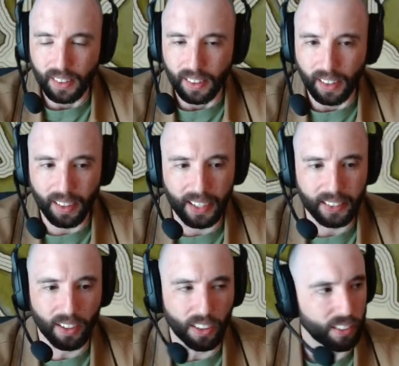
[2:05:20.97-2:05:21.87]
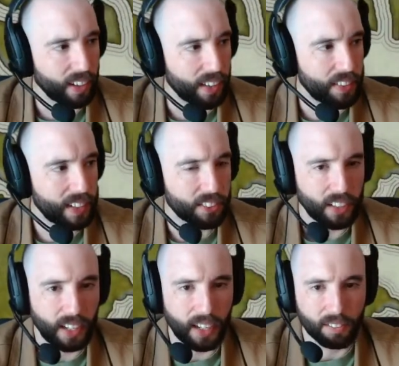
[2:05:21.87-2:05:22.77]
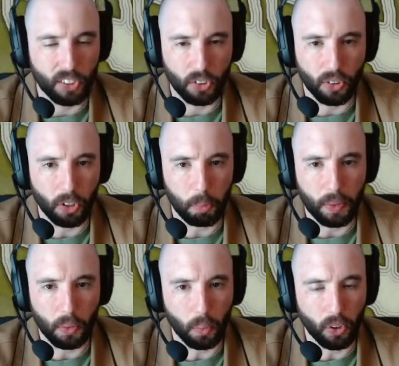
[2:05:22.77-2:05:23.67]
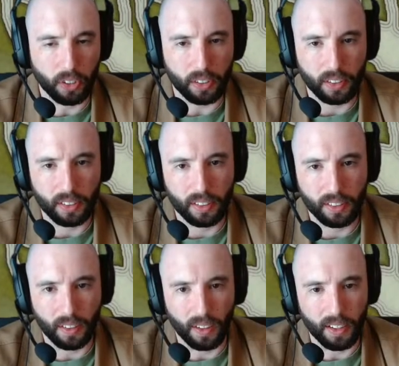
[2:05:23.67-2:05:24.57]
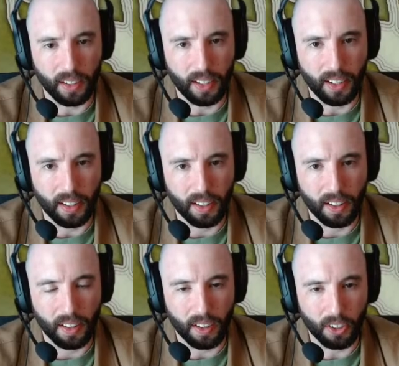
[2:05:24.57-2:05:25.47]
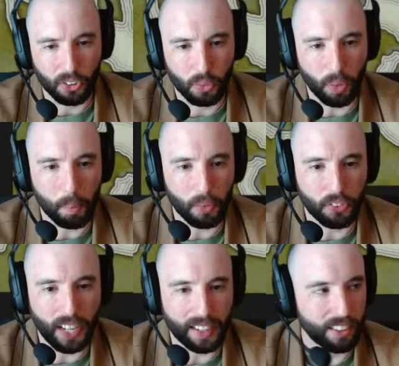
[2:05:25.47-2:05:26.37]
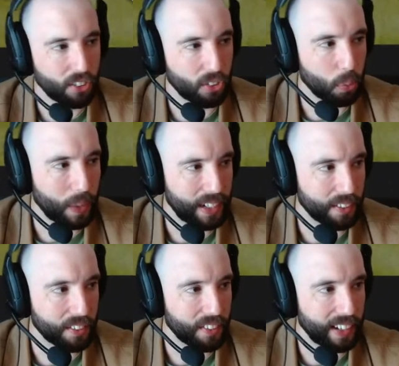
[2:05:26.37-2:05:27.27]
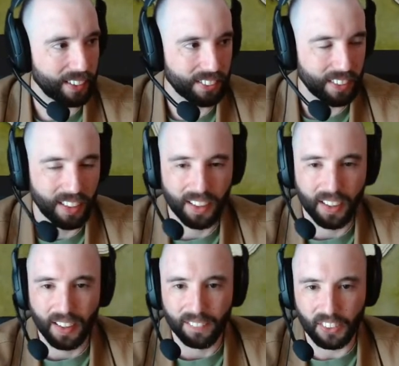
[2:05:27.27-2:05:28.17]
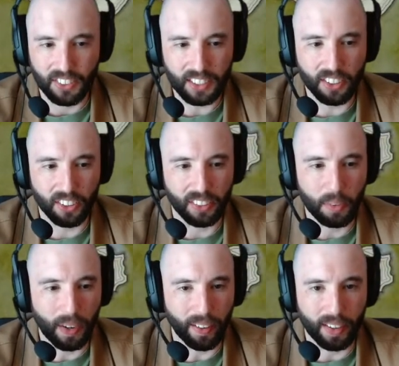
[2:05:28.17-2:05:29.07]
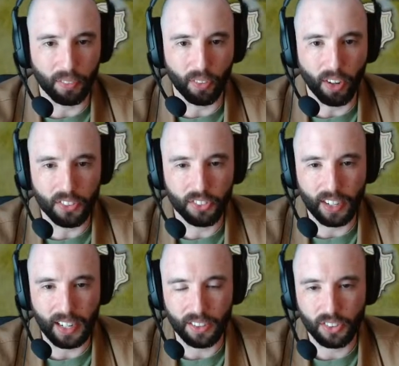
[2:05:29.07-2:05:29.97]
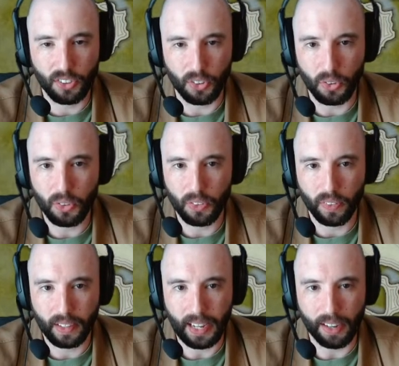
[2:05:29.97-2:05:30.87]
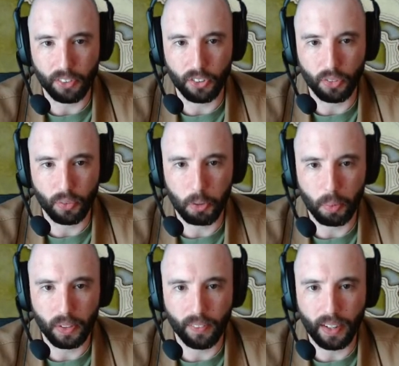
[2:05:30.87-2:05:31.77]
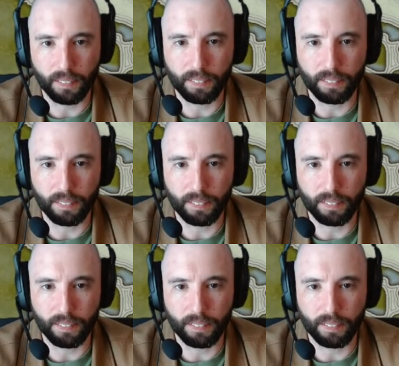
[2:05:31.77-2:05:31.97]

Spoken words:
All right, y'all. I think it's time to do a little bit of work on our swamp of sadness and sweaty under things, particularly where it runs into the caverns of Whispering Web.